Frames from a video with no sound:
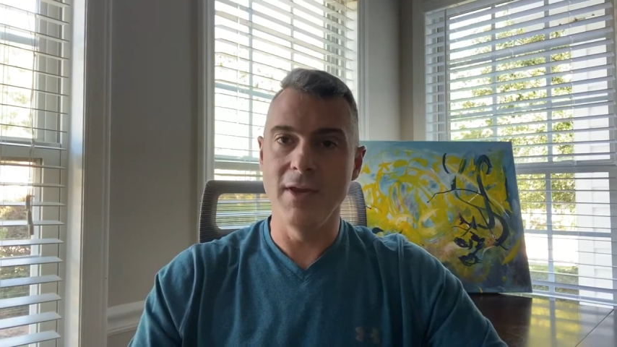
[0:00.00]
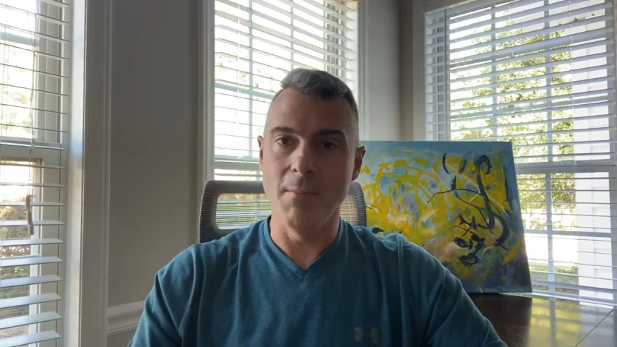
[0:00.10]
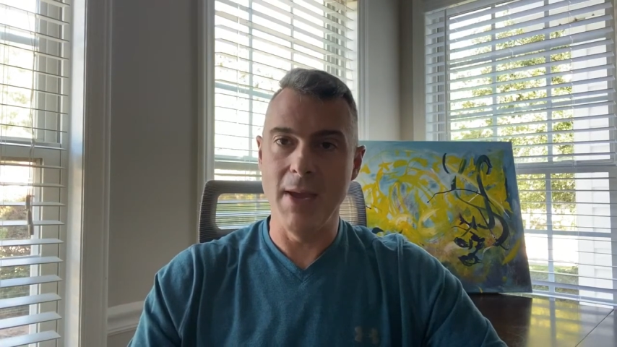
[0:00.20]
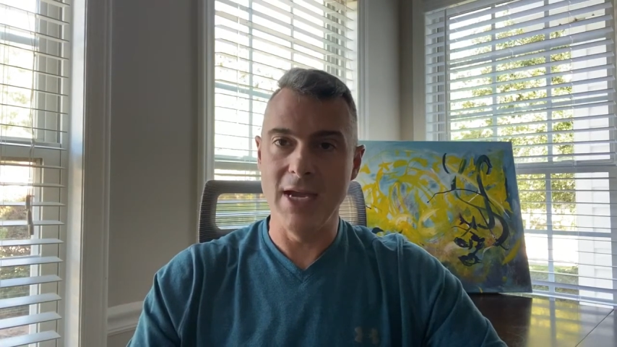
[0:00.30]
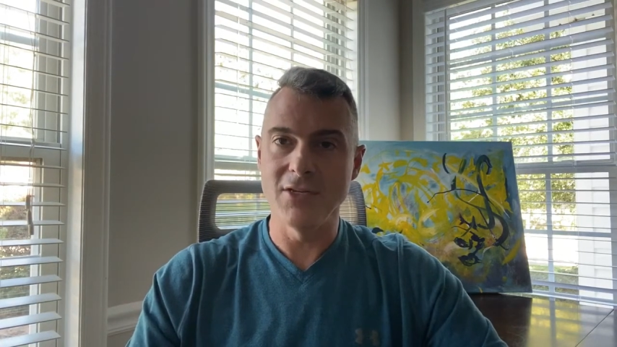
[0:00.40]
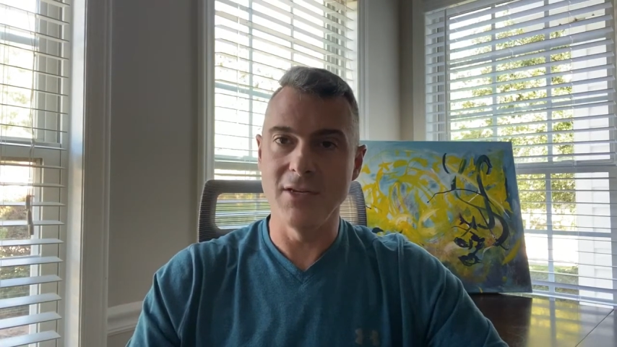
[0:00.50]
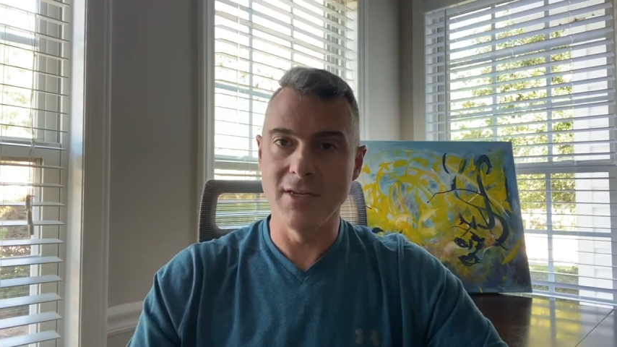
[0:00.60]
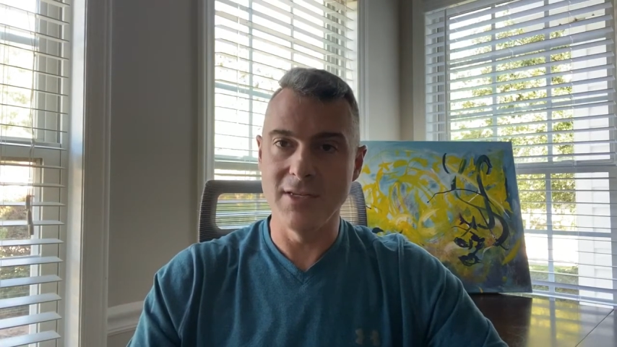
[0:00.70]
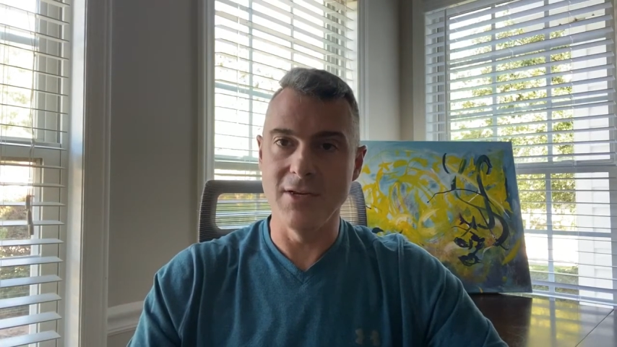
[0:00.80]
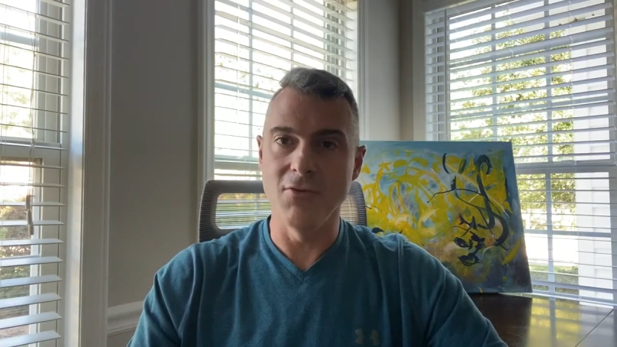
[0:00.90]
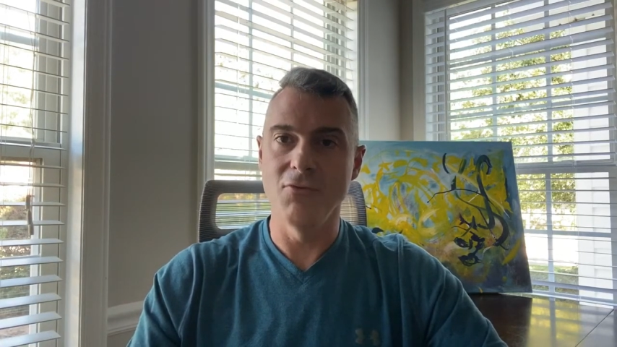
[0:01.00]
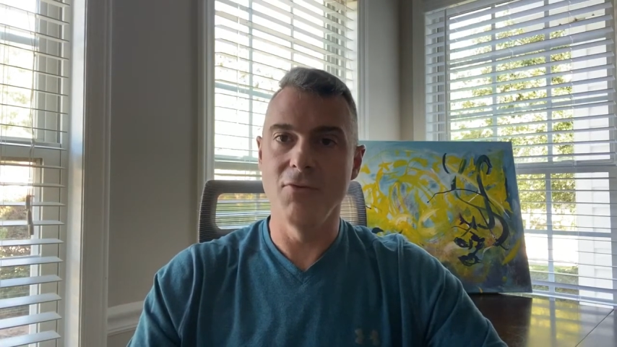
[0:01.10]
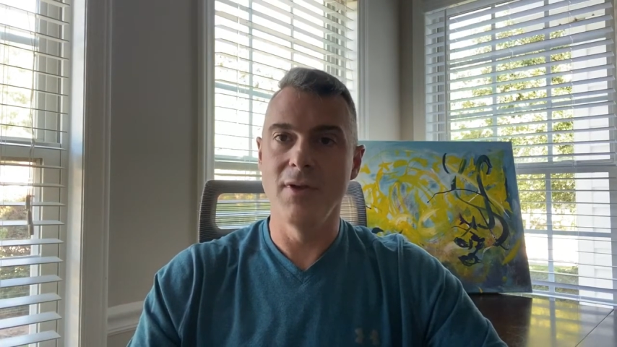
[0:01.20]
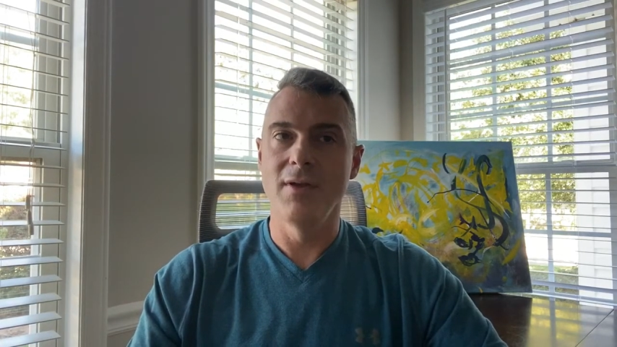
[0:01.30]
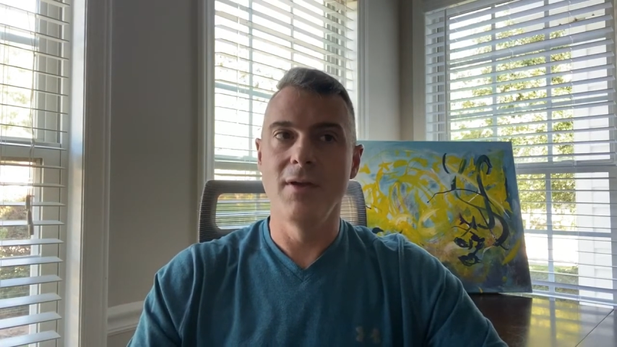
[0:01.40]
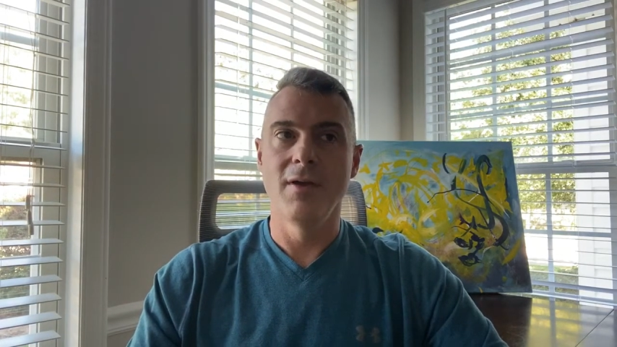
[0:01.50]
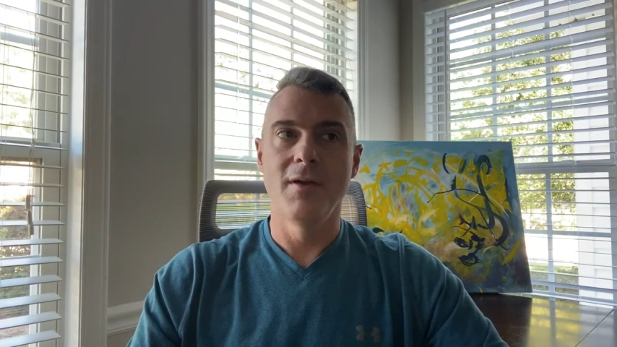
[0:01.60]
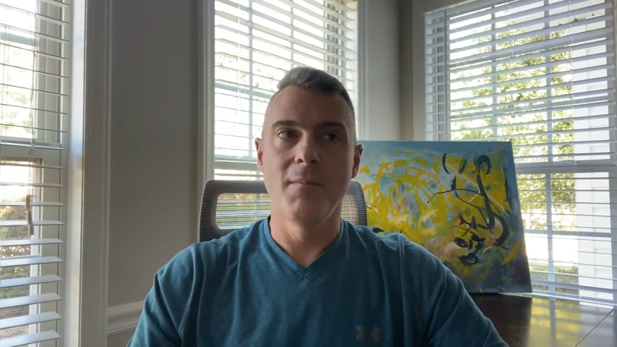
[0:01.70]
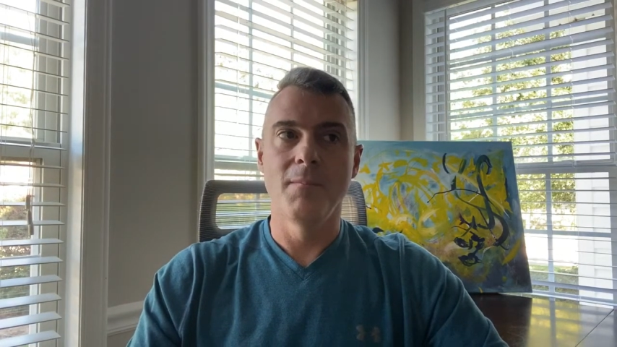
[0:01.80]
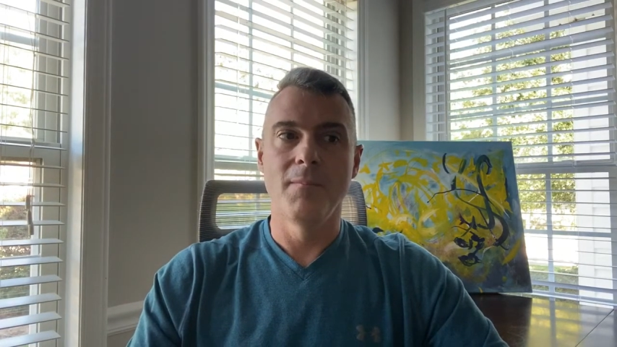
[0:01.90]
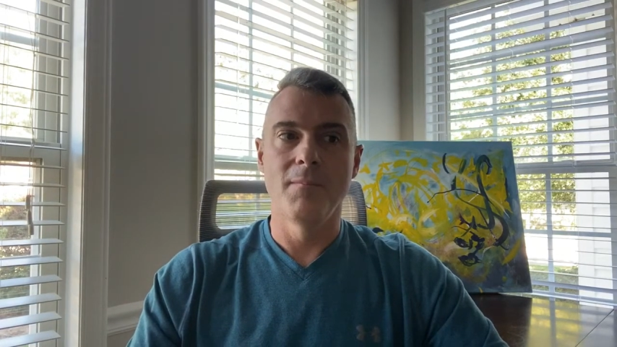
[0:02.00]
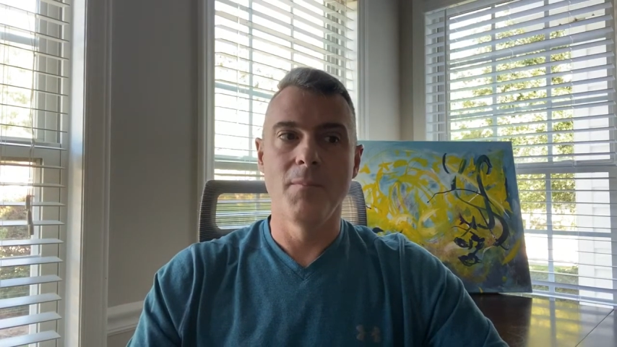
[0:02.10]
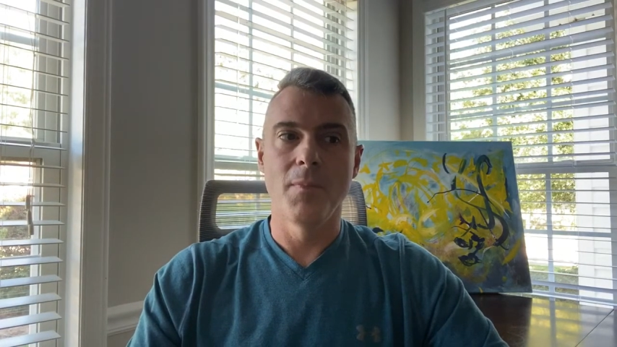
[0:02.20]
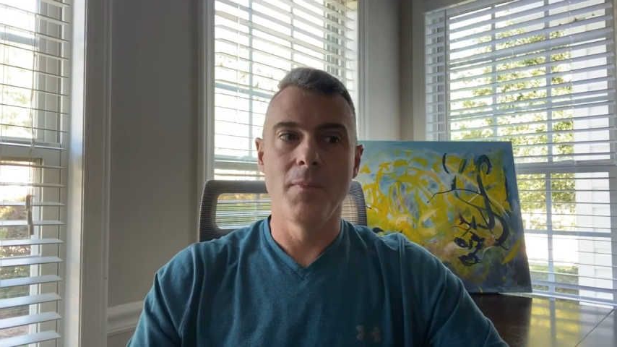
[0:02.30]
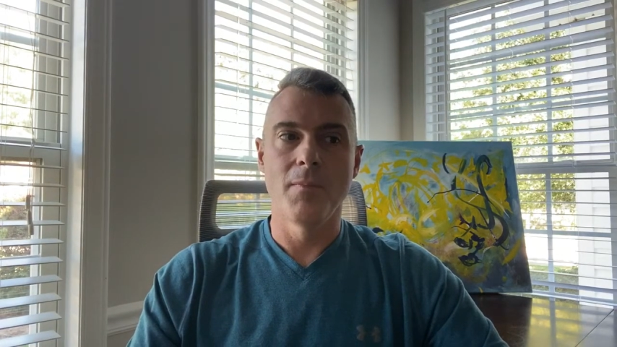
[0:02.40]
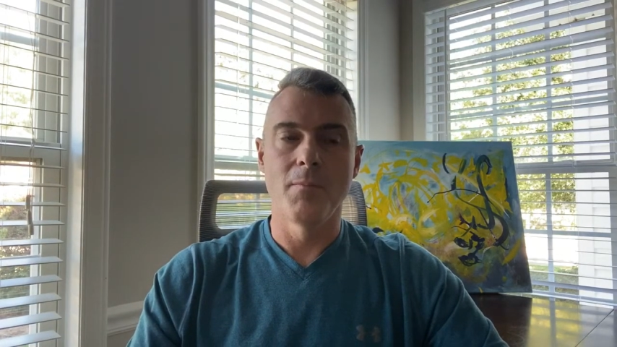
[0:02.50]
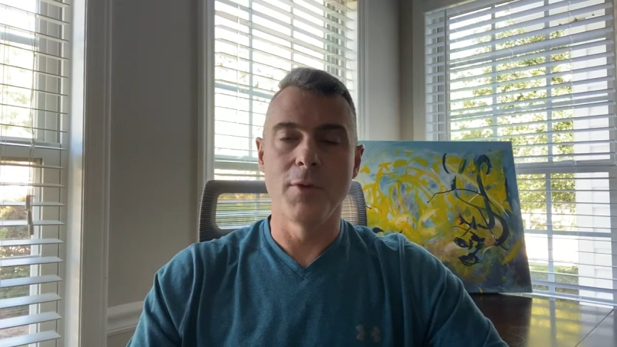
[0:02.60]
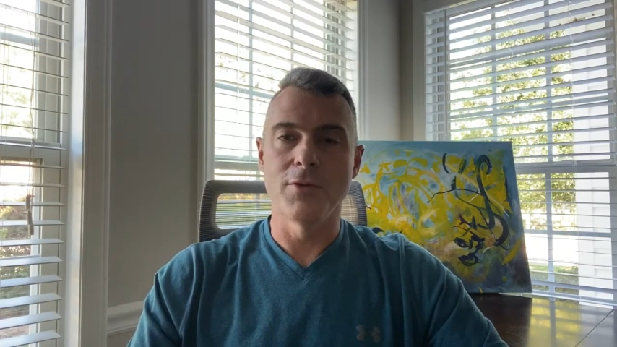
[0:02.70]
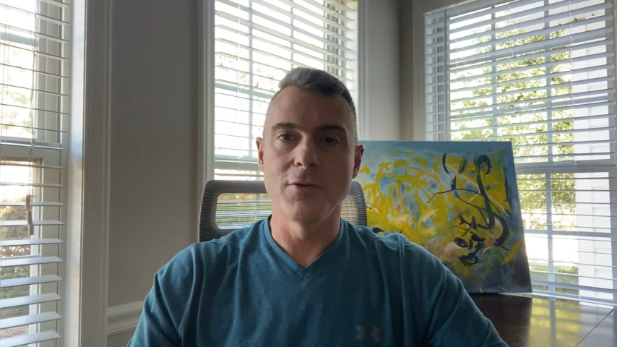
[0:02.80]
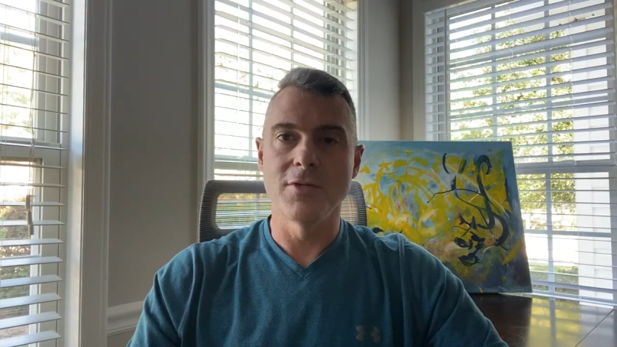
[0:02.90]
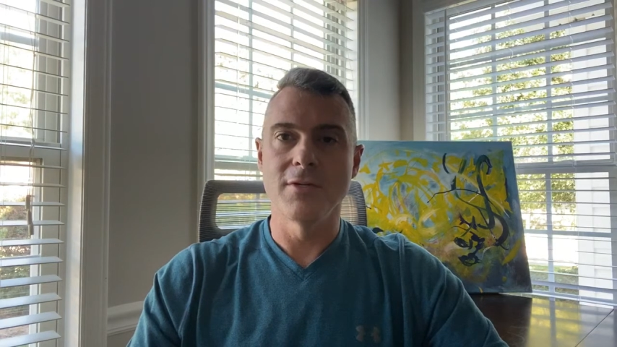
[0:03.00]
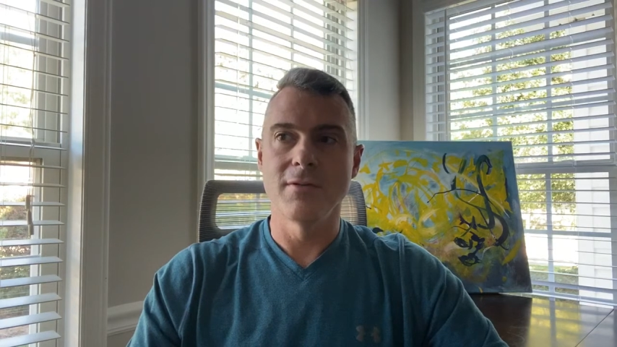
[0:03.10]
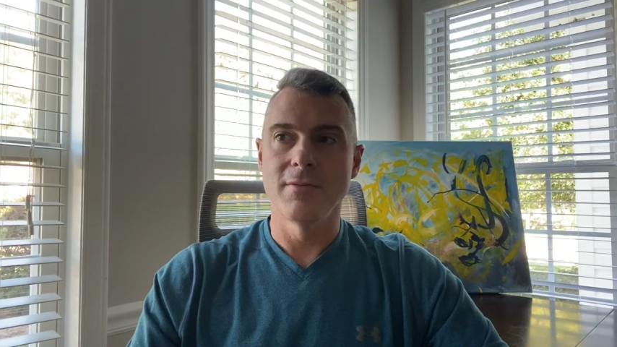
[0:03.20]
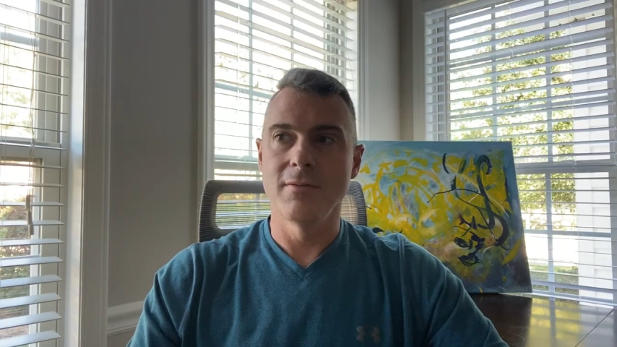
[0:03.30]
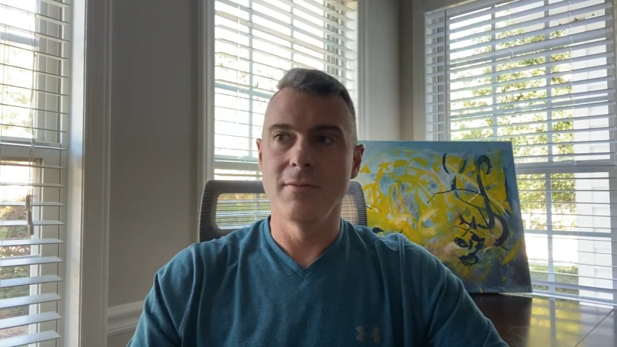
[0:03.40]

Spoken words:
and imaginative, but there's